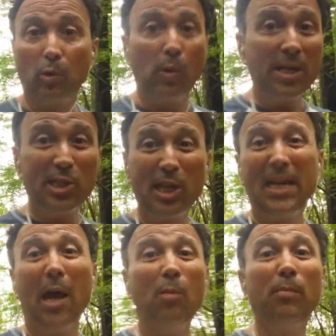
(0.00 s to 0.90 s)
raise the
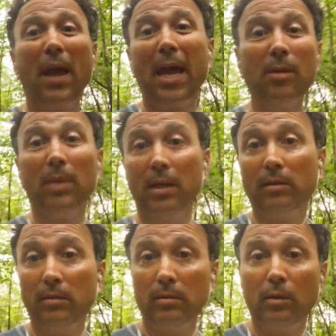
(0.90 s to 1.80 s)
down payment
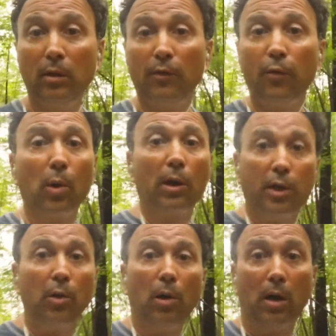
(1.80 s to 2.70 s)
for
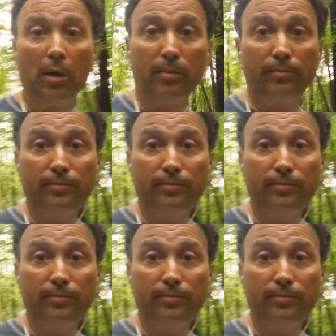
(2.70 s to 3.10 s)
your